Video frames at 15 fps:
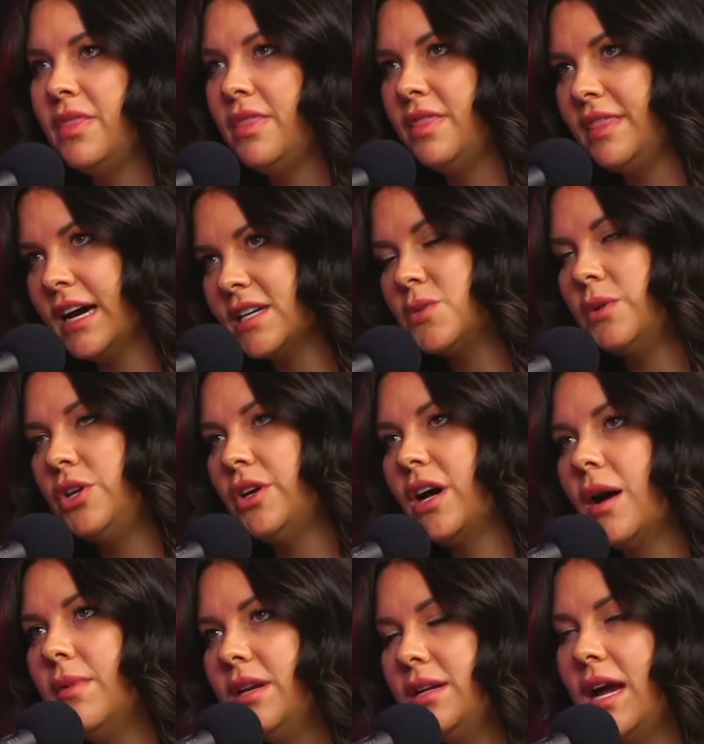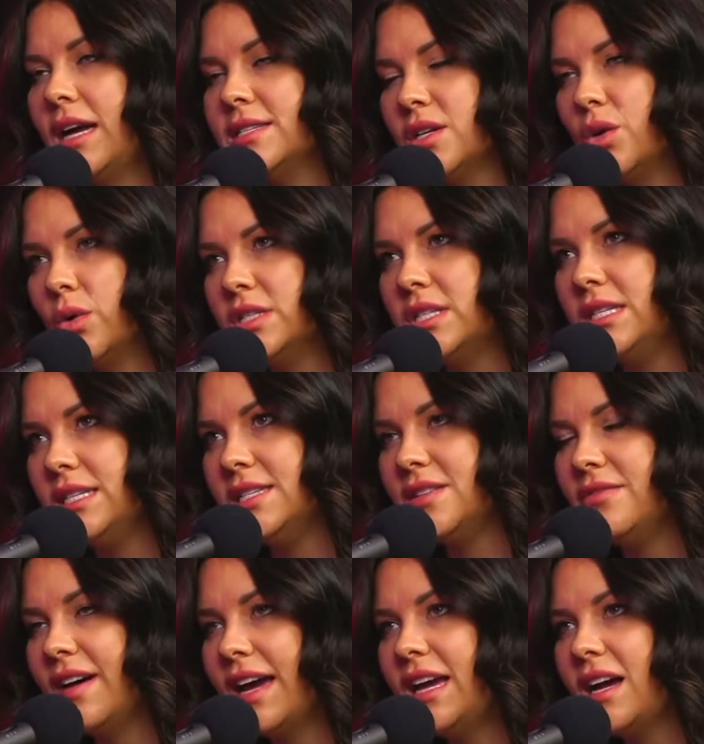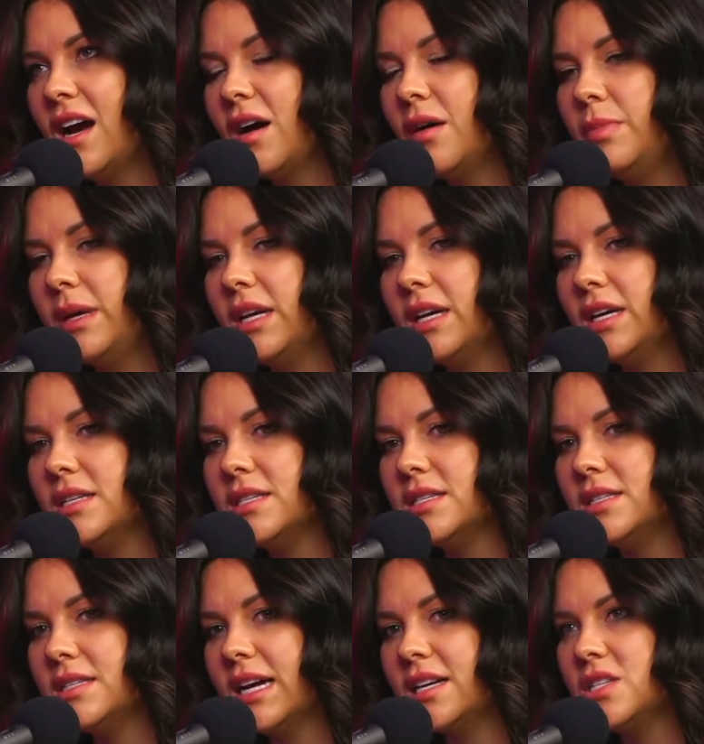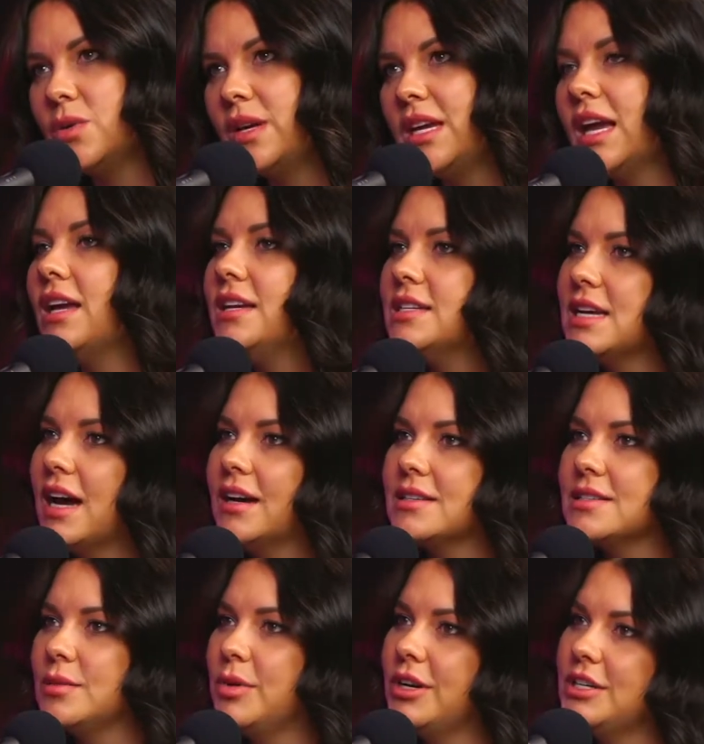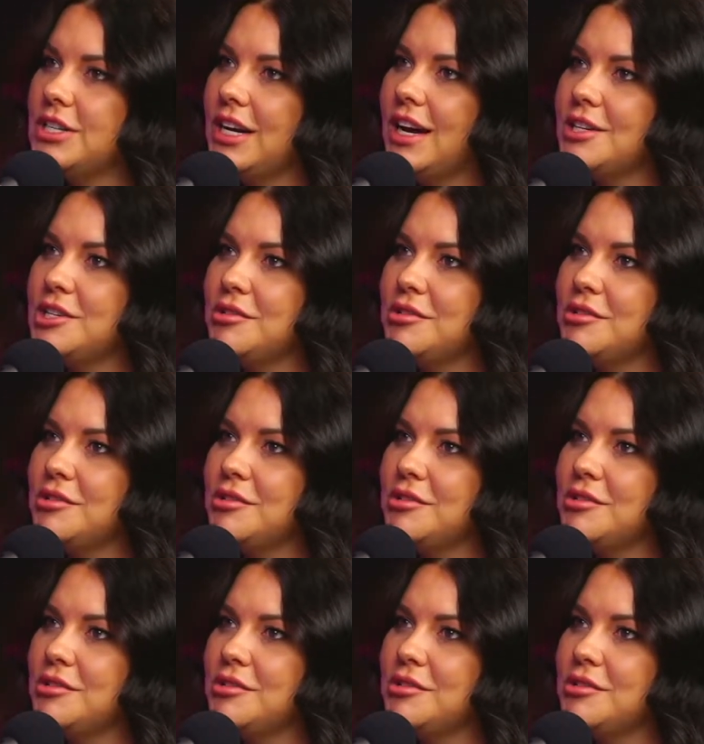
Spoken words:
that's when you come in as a quantity surveyor because that's where you get your tax depreciation